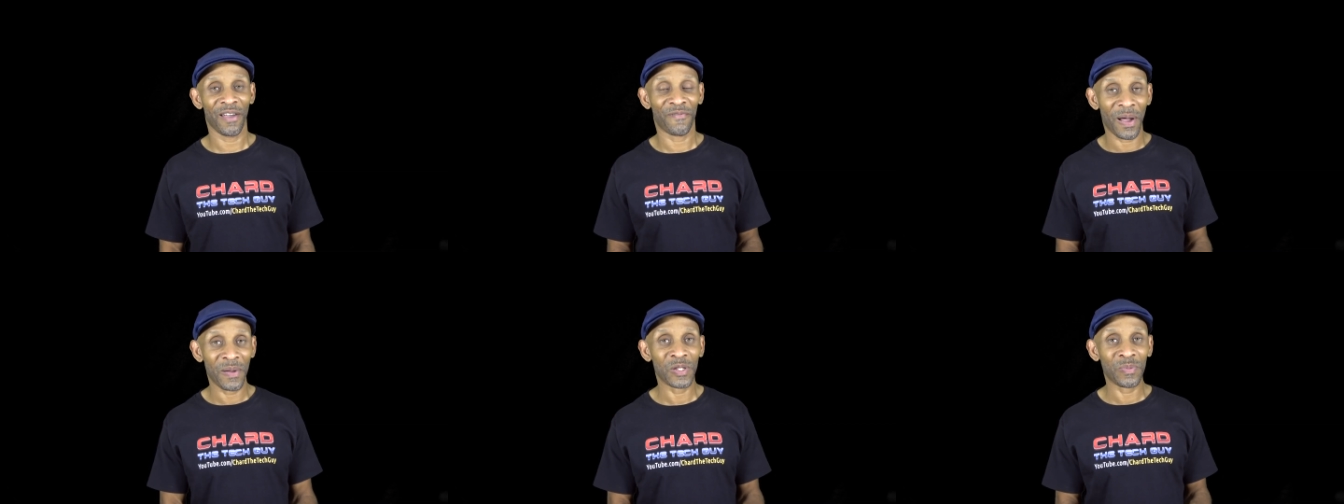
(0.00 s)

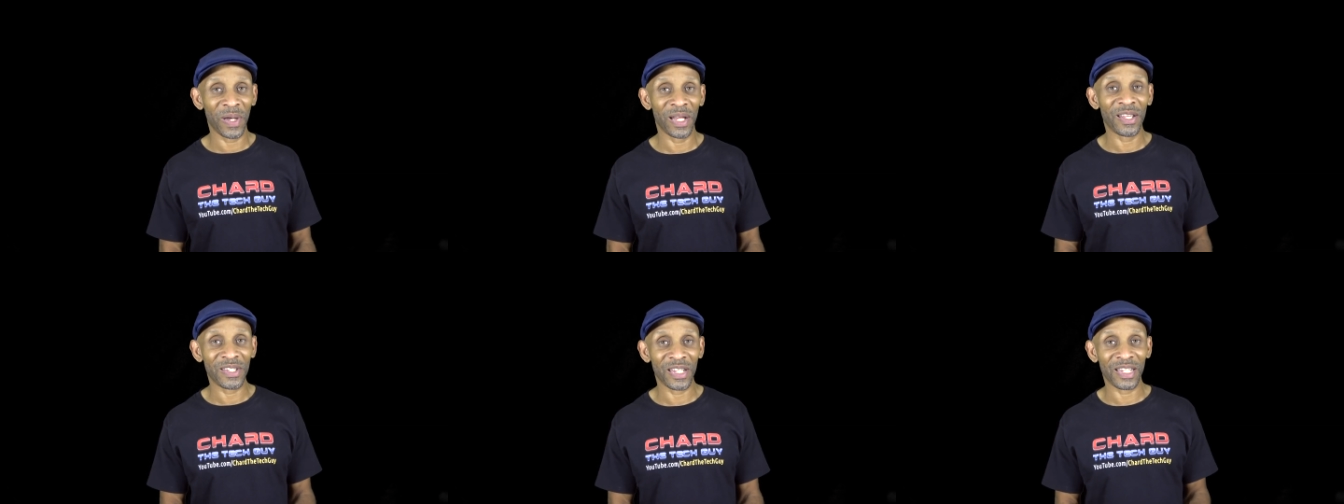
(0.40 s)
If I'm
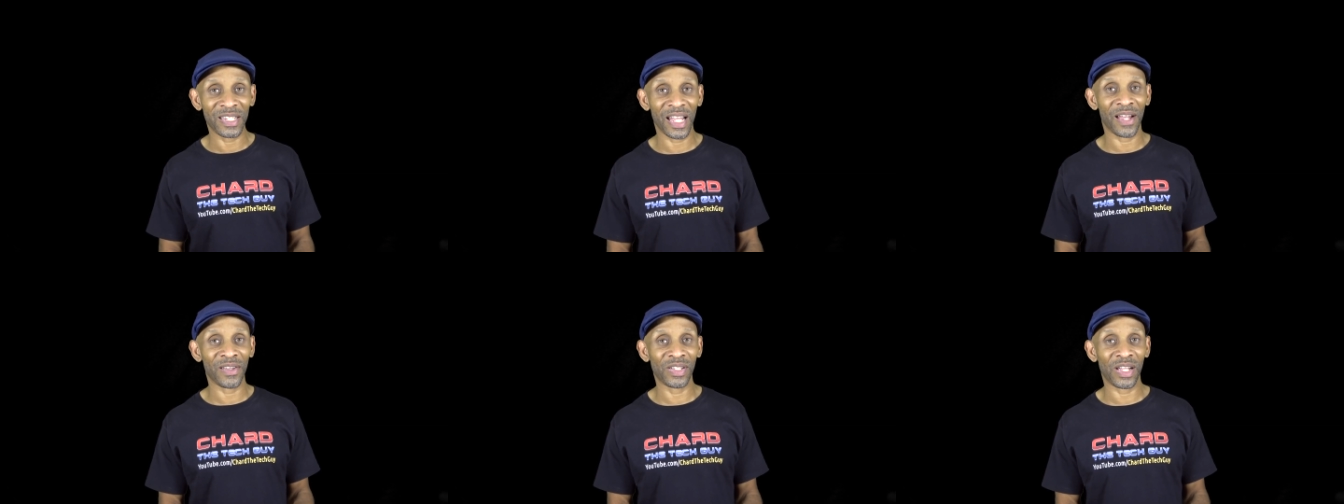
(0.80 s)
spending six
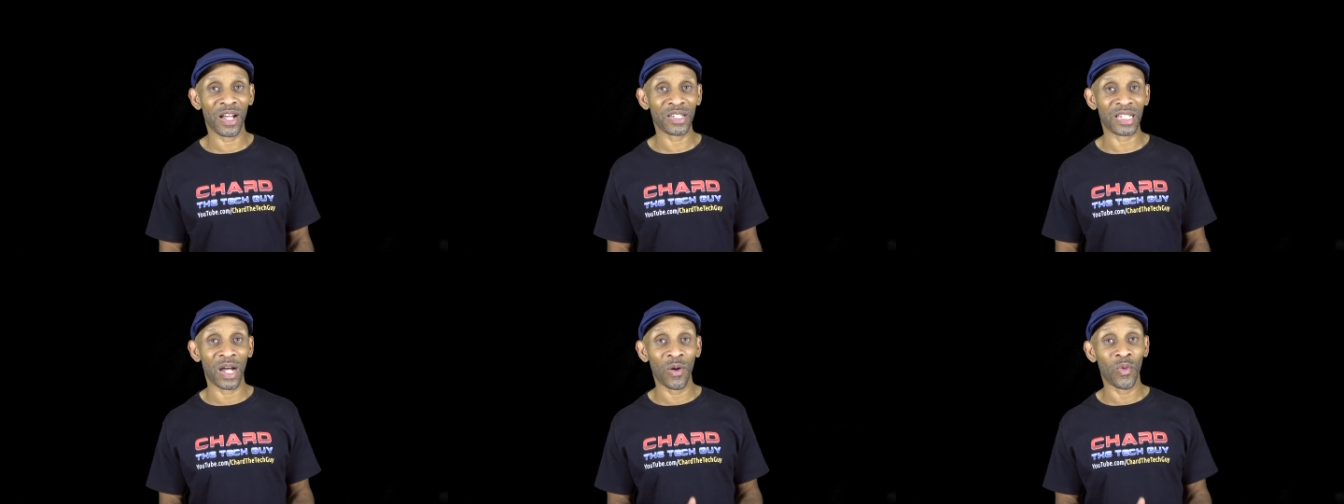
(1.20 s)
thousand
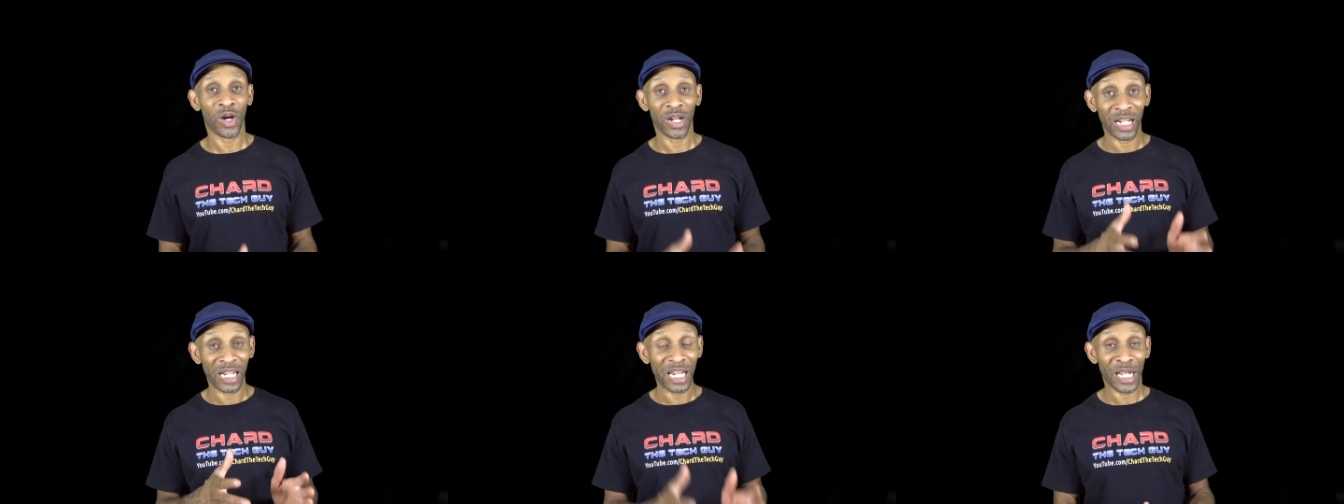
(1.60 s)
dollars, I
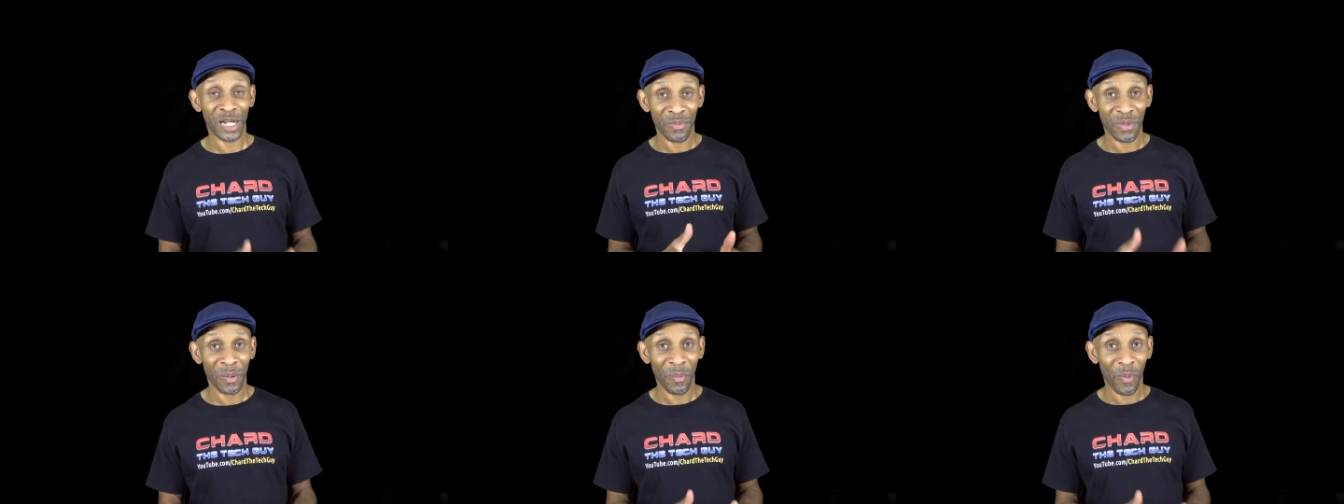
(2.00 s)
want a
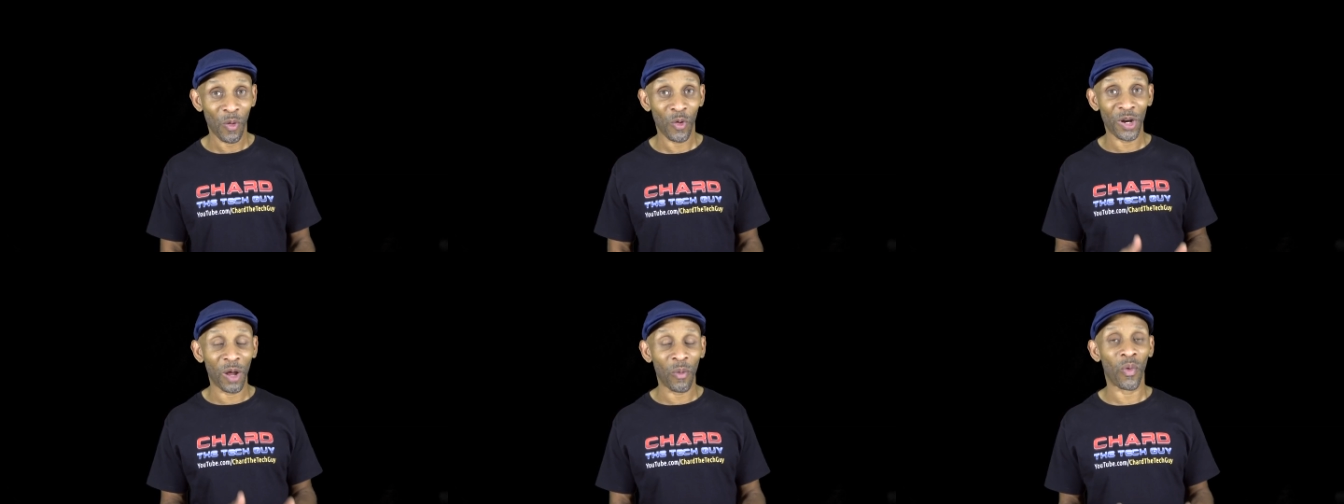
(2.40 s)
little bit
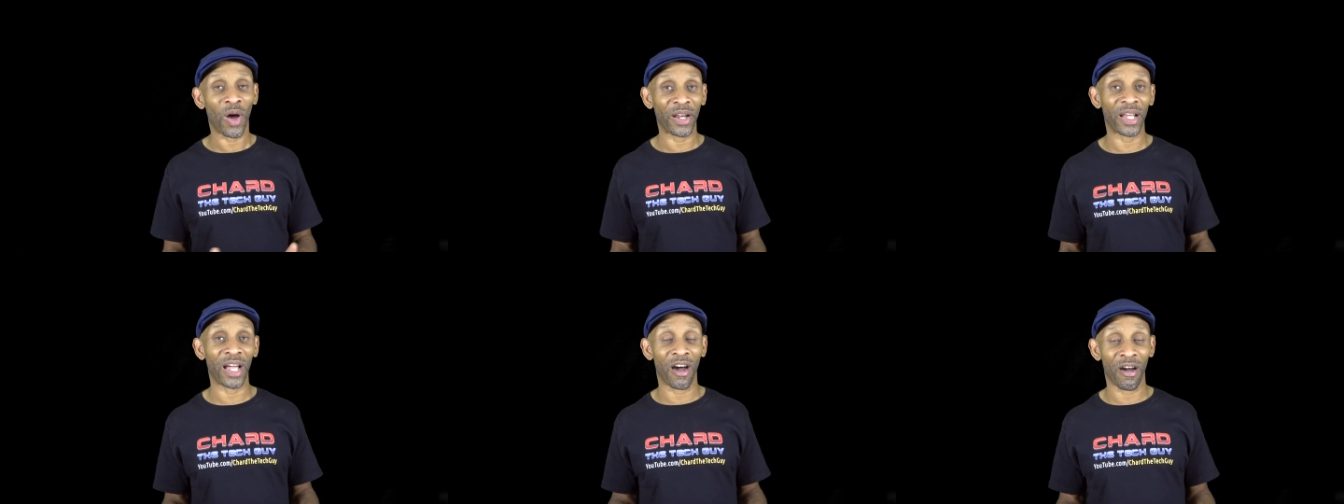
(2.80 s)
more than
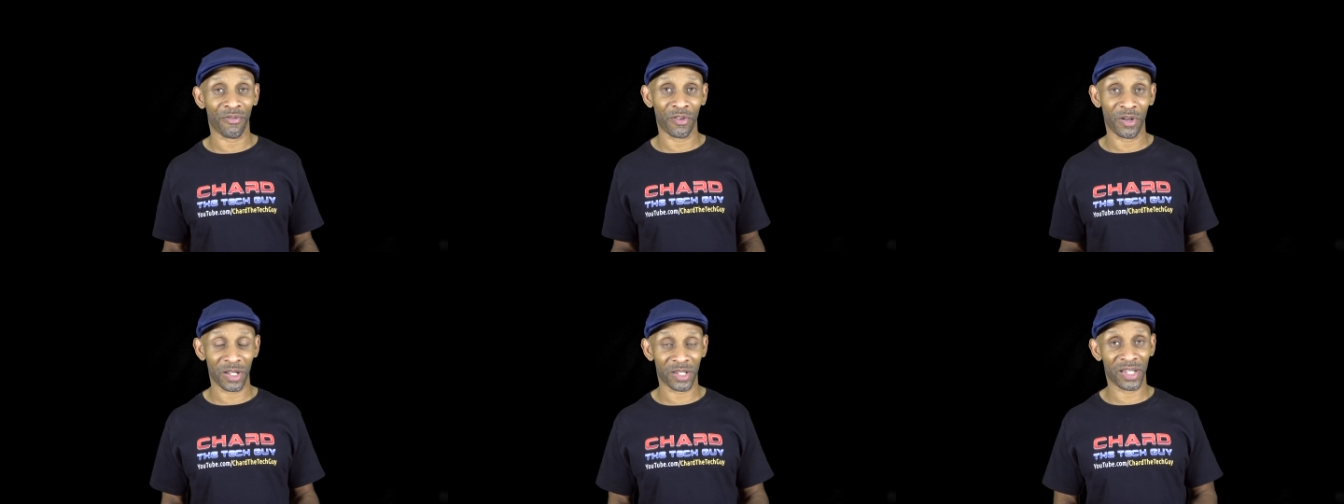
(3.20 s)
what they're
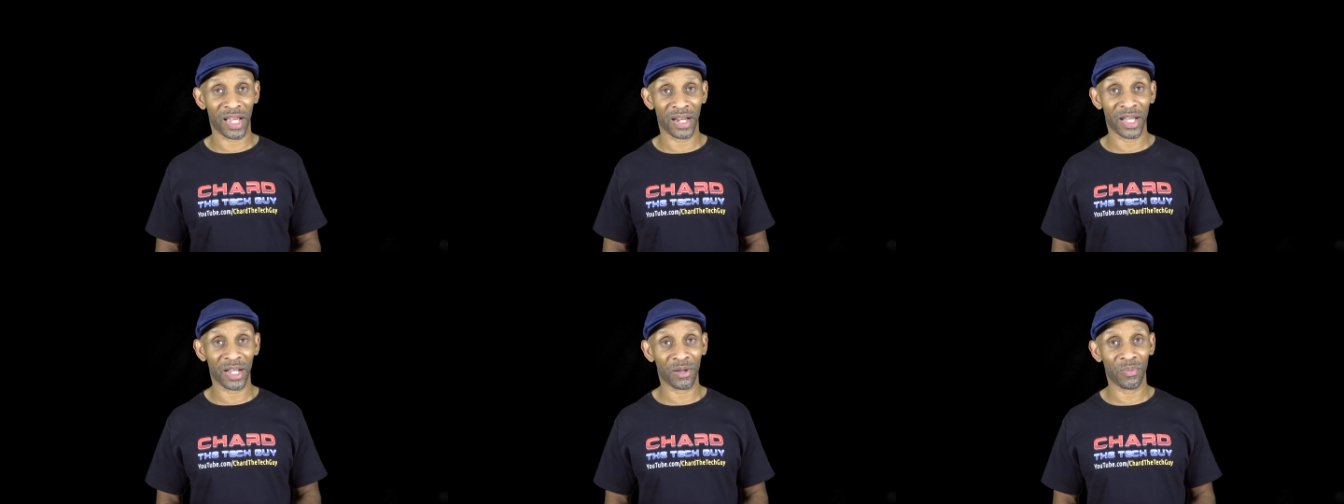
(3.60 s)
offering
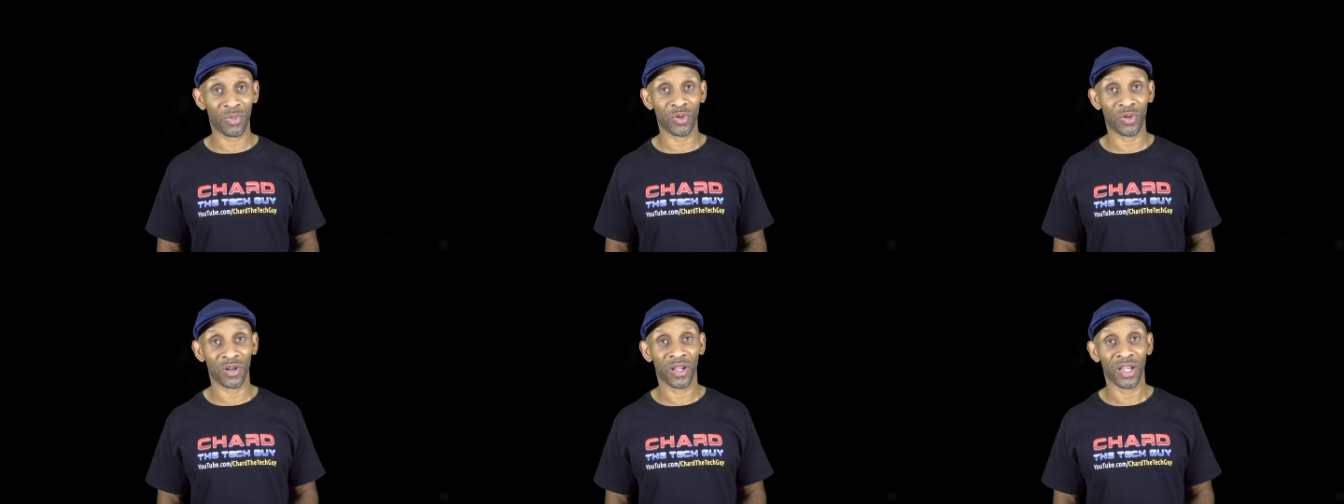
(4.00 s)
inside that
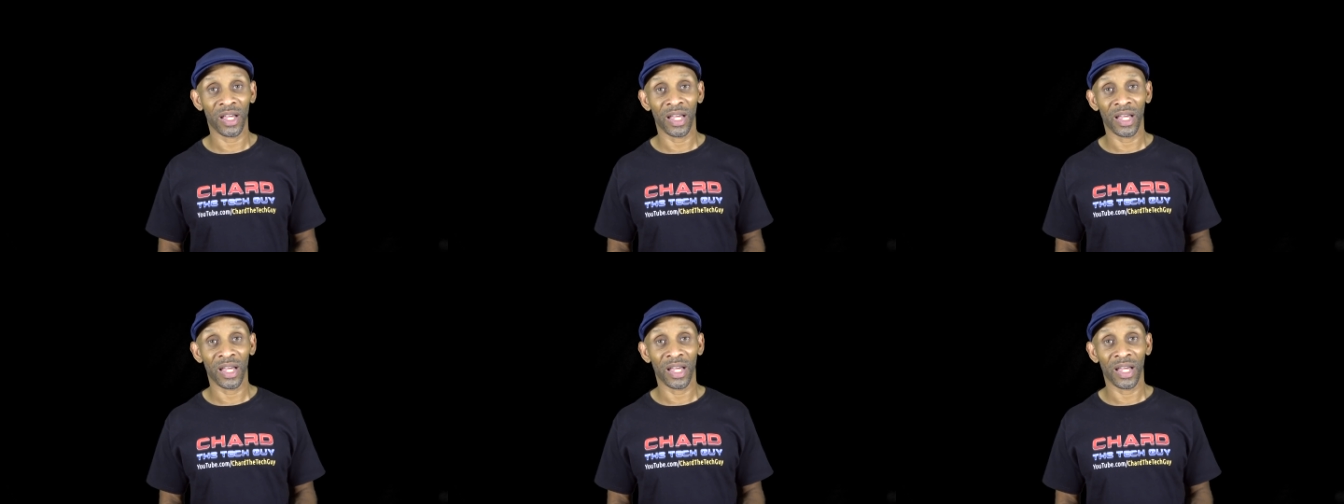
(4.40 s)
computer.